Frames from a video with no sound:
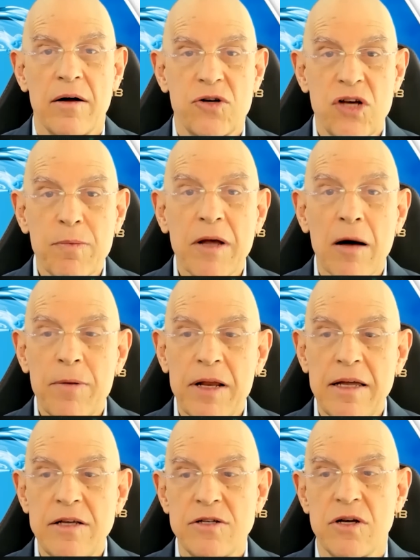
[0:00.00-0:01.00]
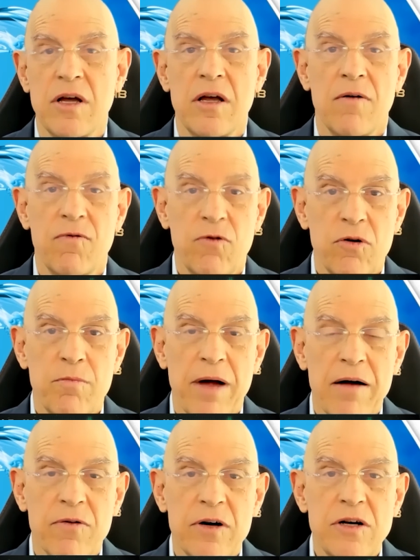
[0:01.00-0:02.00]
chip companies, food and
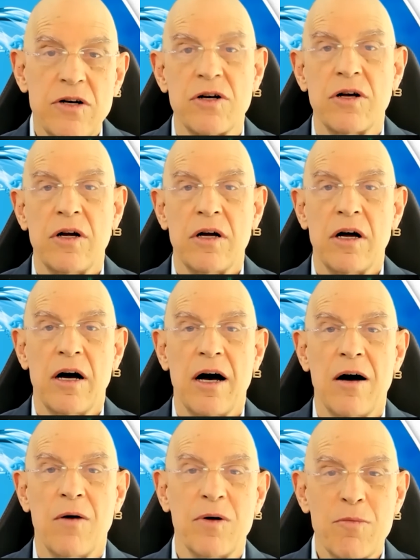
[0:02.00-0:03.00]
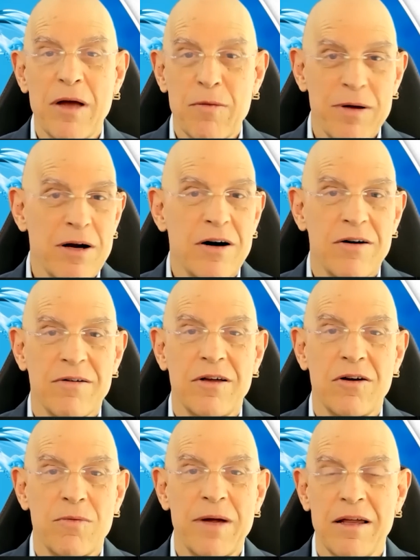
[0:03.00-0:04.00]
beverage. When you make beer,
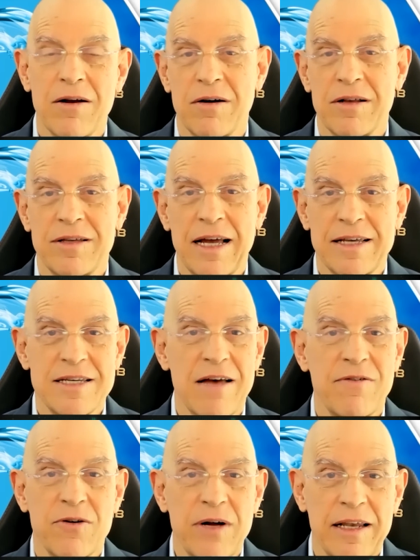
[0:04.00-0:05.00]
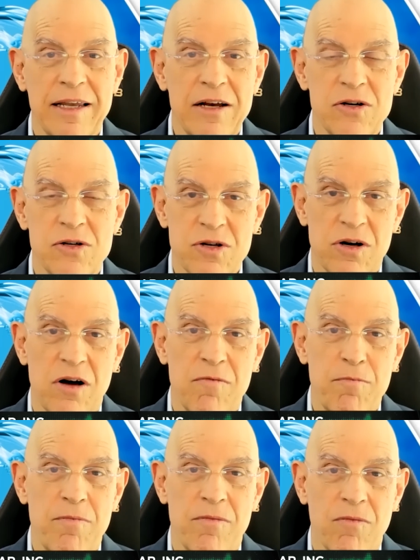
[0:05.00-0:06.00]
you know it takes 7 or 8 liters
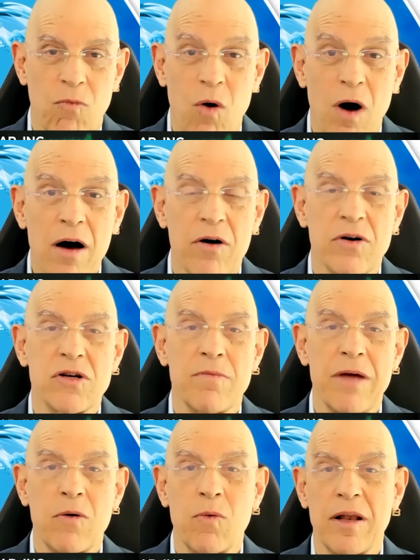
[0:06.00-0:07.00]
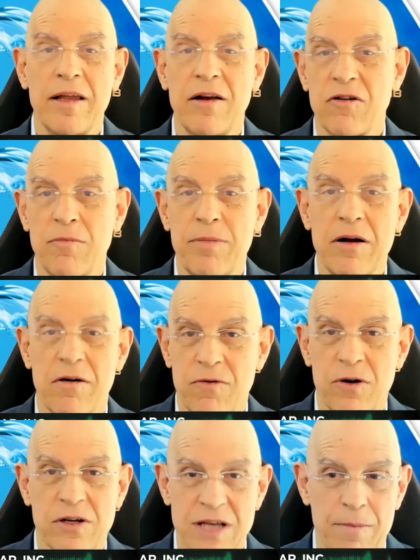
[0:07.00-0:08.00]
of water to make 1 liter of beer,
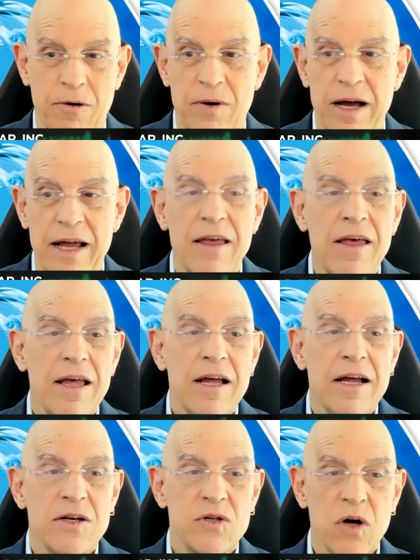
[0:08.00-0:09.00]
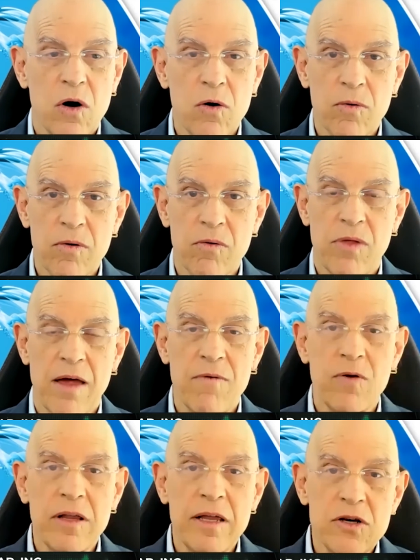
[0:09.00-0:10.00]
for example, right? So they've
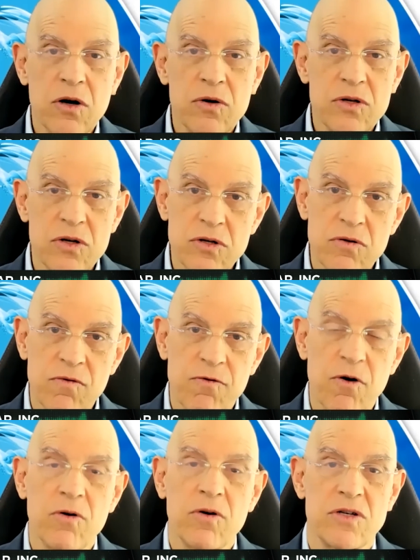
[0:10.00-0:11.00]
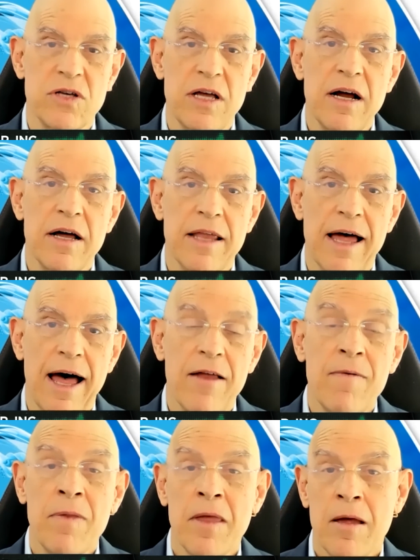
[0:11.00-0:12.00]
really chosen to focus in on
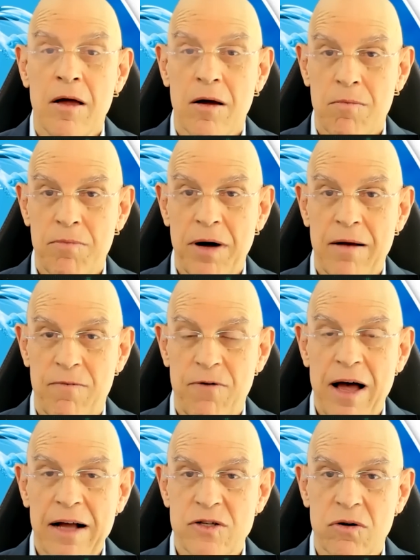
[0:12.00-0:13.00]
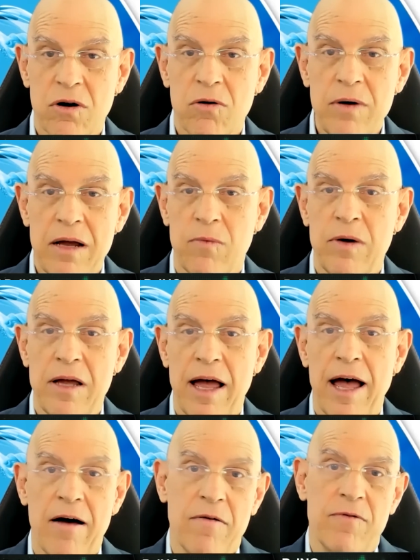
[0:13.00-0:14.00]
that. But in fact, so are we. We
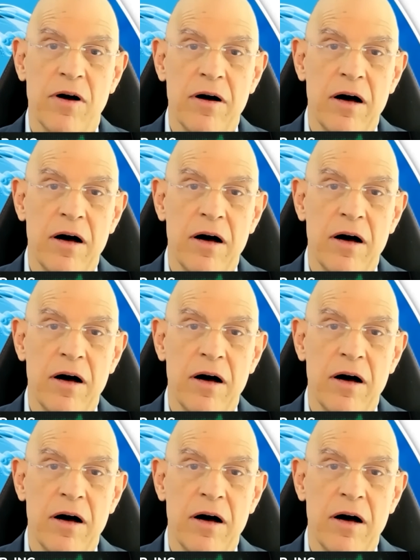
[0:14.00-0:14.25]
have